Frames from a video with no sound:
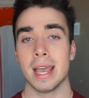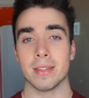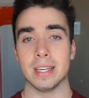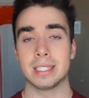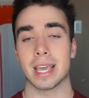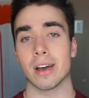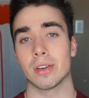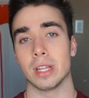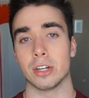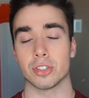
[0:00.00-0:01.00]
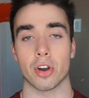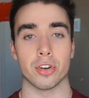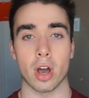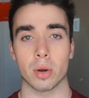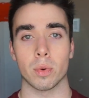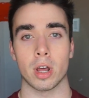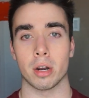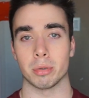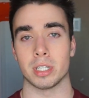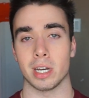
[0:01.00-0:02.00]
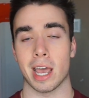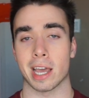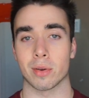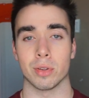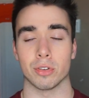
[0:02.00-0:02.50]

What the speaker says: these calculators are not 100% accurate.